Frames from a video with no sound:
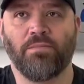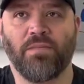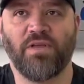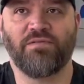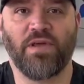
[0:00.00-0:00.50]

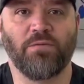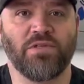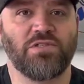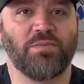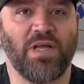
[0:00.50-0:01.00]
If they want
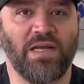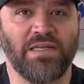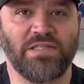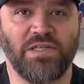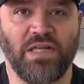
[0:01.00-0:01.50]
supply and
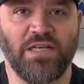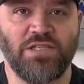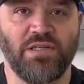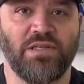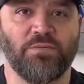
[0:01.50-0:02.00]

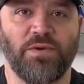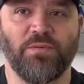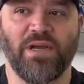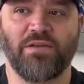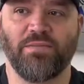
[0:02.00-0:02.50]
installation, then we
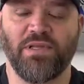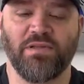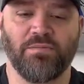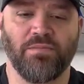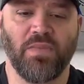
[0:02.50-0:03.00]
recommend
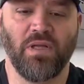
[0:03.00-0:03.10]
them